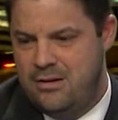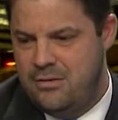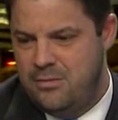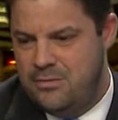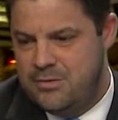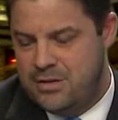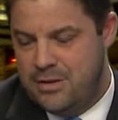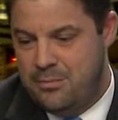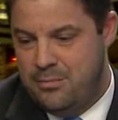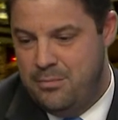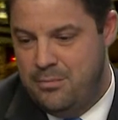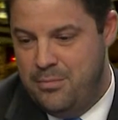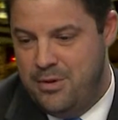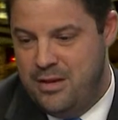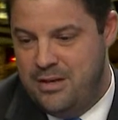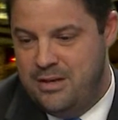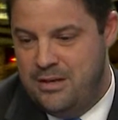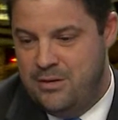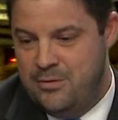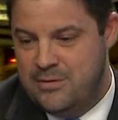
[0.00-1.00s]
Was it?
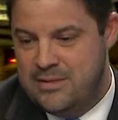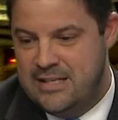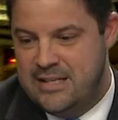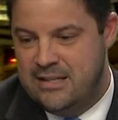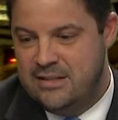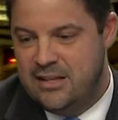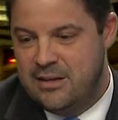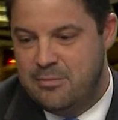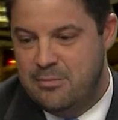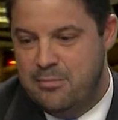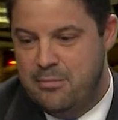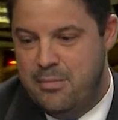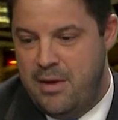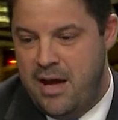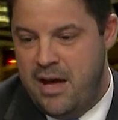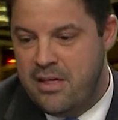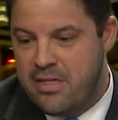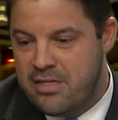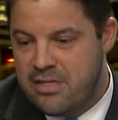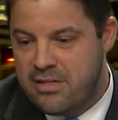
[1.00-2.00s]
He, he was dealing
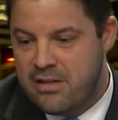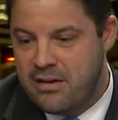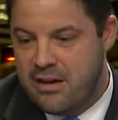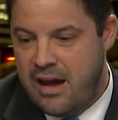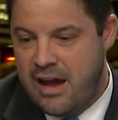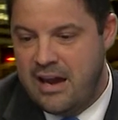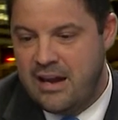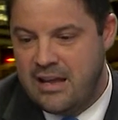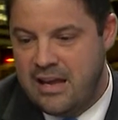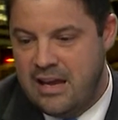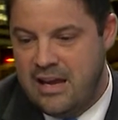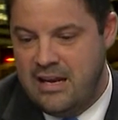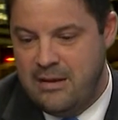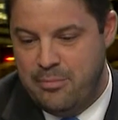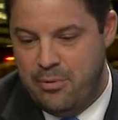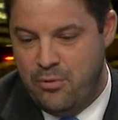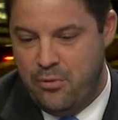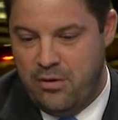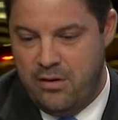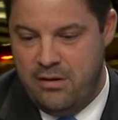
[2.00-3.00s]
meth and kitty
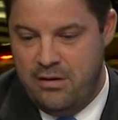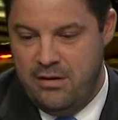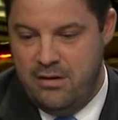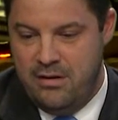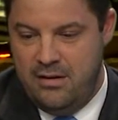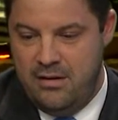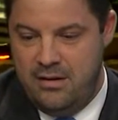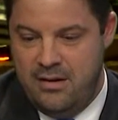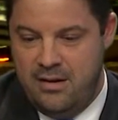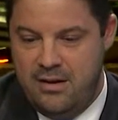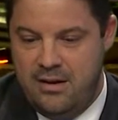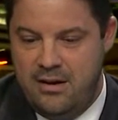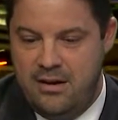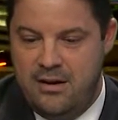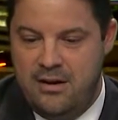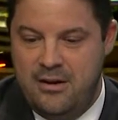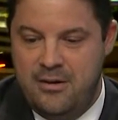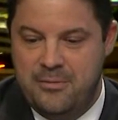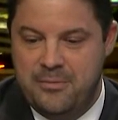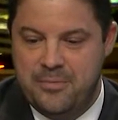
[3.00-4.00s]
porn.
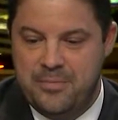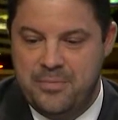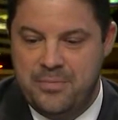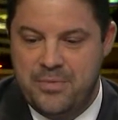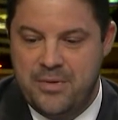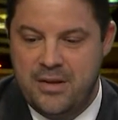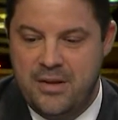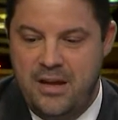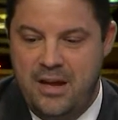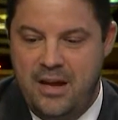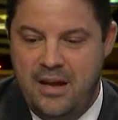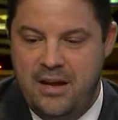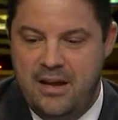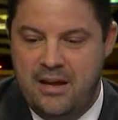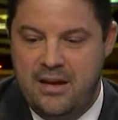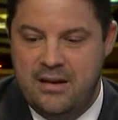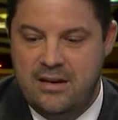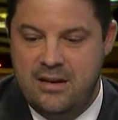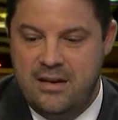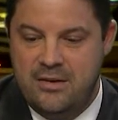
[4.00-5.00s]
Um,
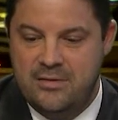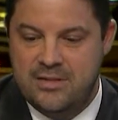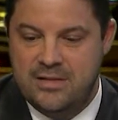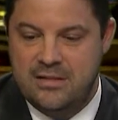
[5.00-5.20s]
and he's so